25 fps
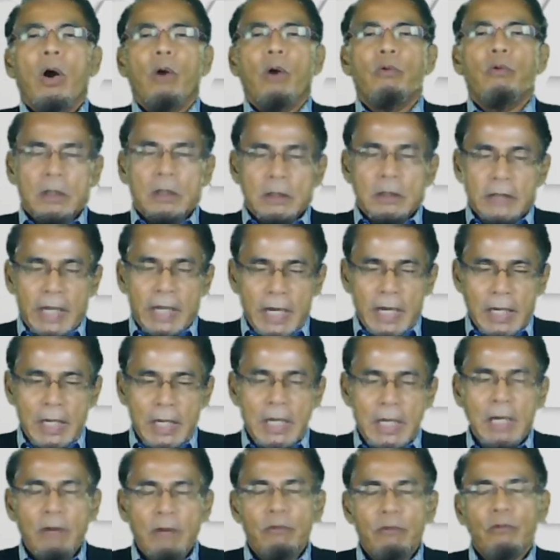of the
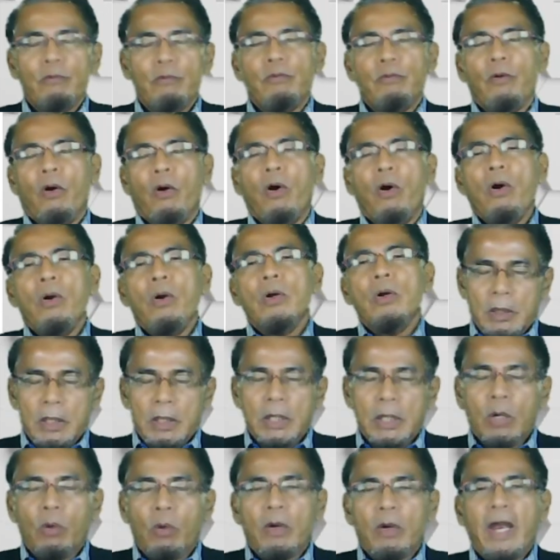need for
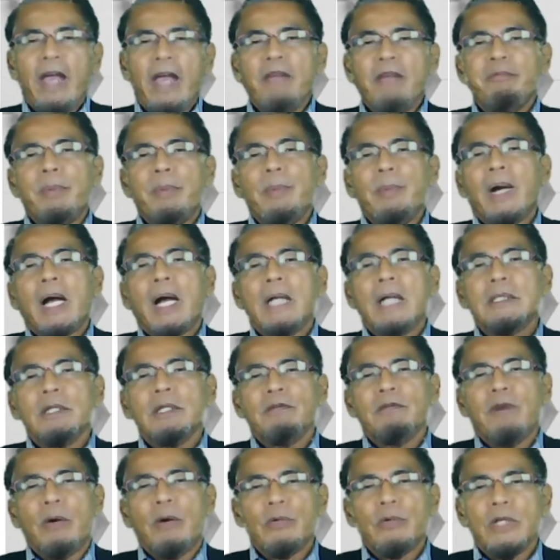Ecolife
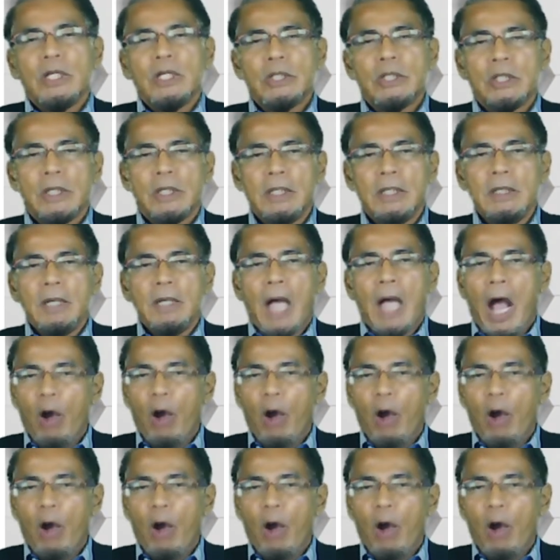Permaculture Foundation.